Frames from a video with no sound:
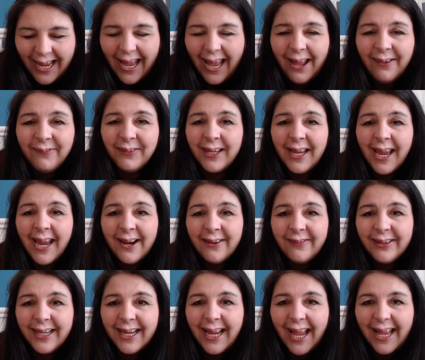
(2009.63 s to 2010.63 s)
Having a
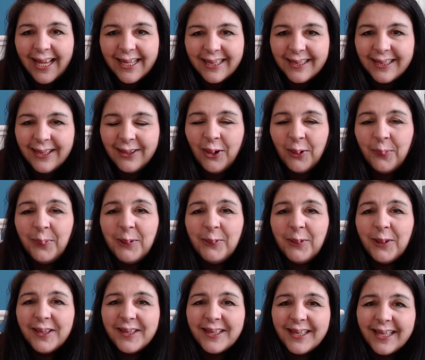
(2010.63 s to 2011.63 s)
hairy cat. It could be
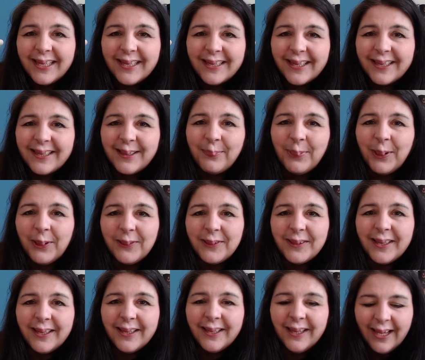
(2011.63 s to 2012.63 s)
worse things, I suppose,
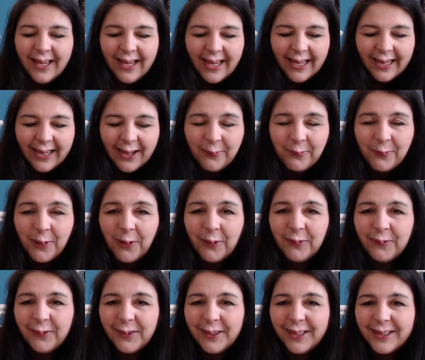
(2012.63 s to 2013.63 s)
that get
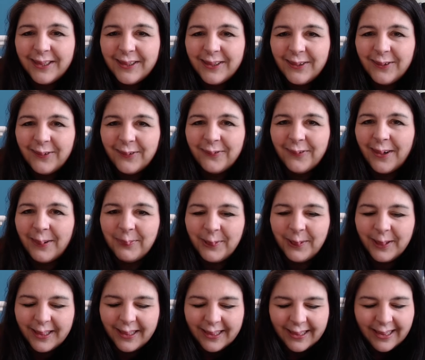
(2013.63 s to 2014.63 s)
woven into your
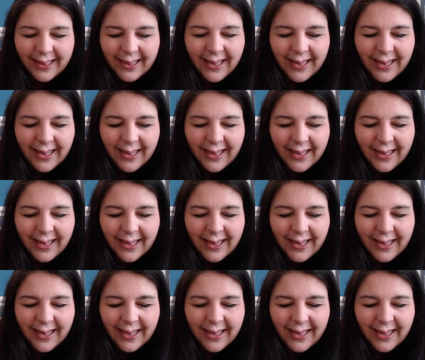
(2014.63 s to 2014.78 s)
fabric.